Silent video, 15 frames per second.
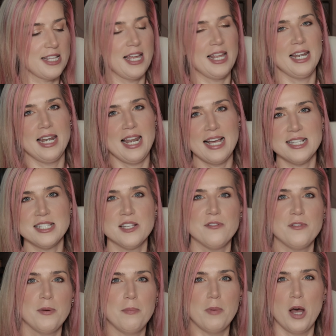They're less
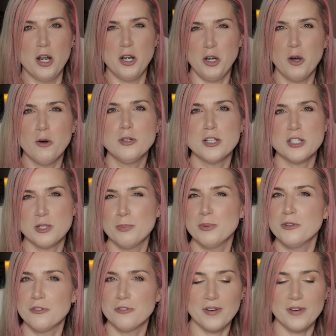of a noticeable